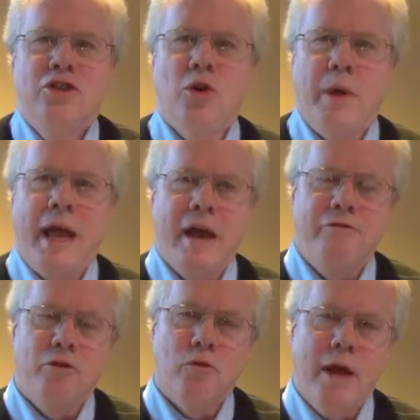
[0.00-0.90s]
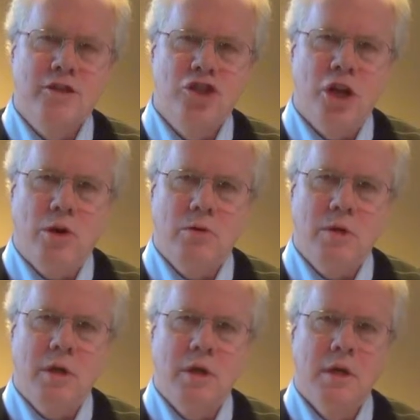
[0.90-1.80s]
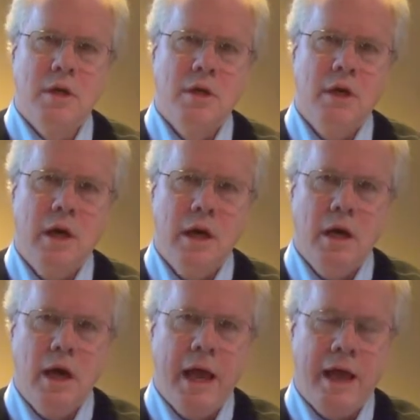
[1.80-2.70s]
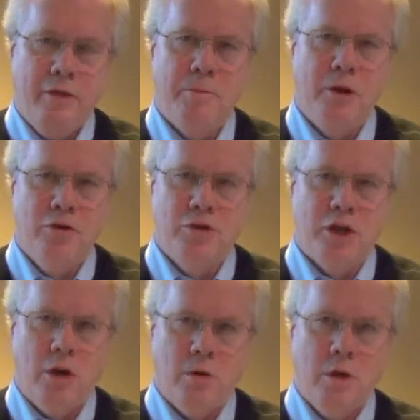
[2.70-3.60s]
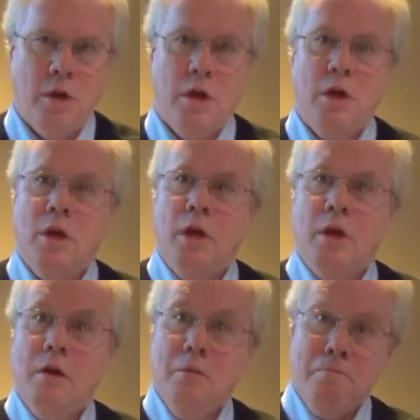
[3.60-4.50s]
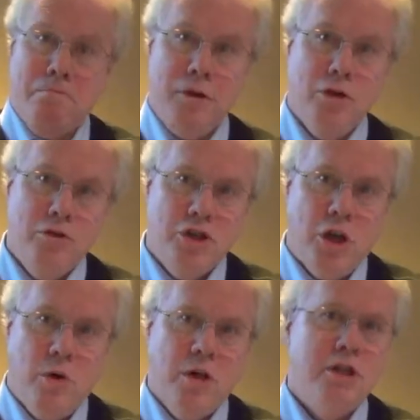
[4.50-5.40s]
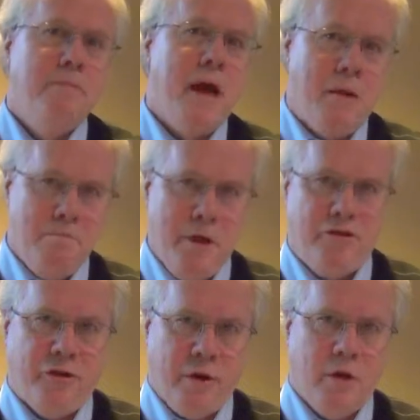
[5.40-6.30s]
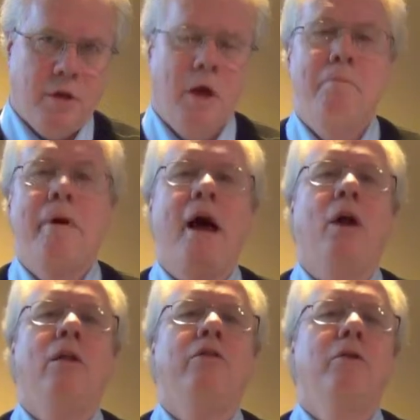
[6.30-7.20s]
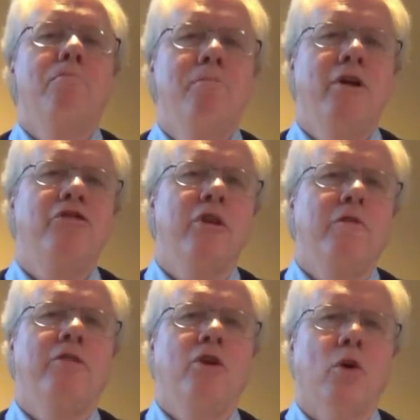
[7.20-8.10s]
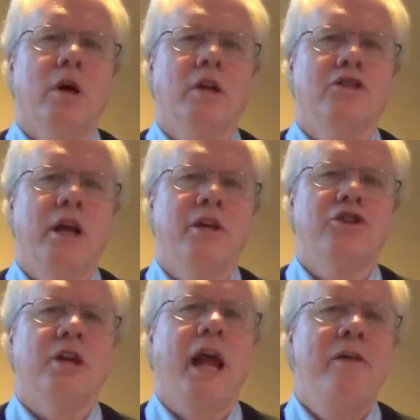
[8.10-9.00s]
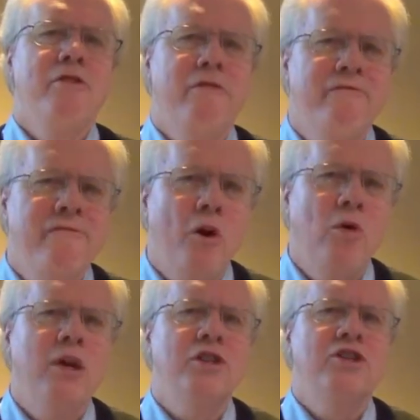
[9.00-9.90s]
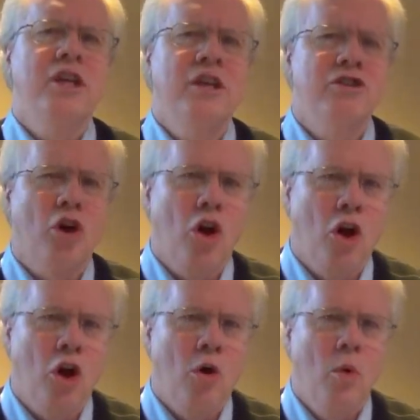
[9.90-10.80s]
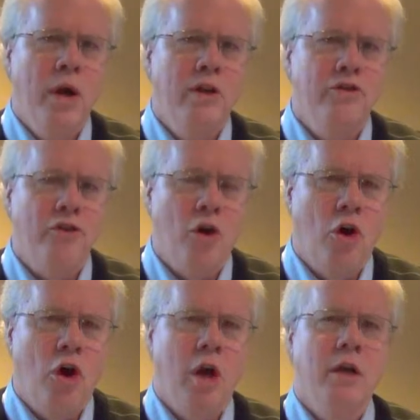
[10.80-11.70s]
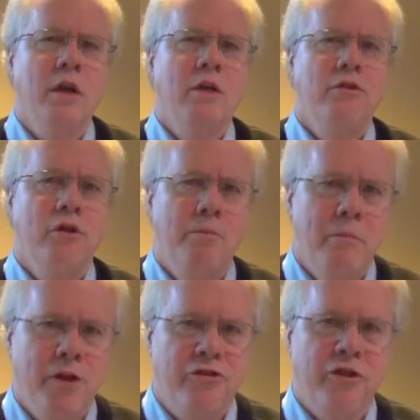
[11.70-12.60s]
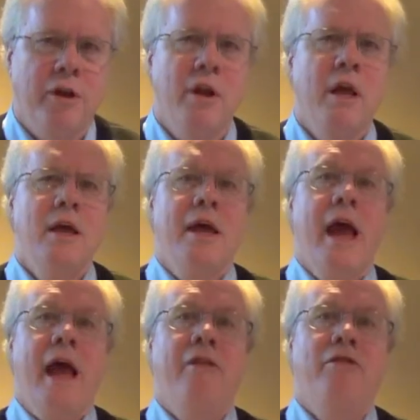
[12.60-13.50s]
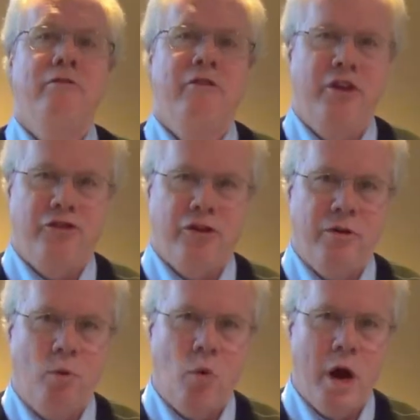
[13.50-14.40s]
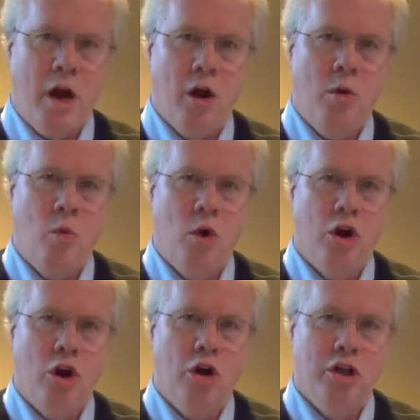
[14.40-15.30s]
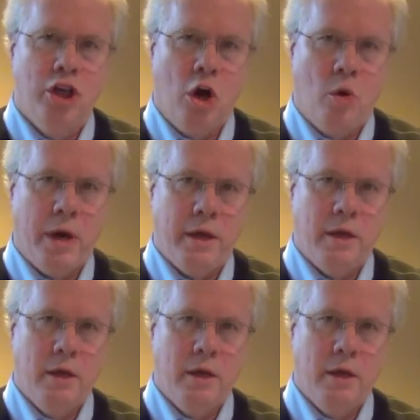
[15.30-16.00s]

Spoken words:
So we have the red zone and the blue zone. Blue zone is about mission, about the mission of the organization, and the focus is always on the mission and the vision, where we're going.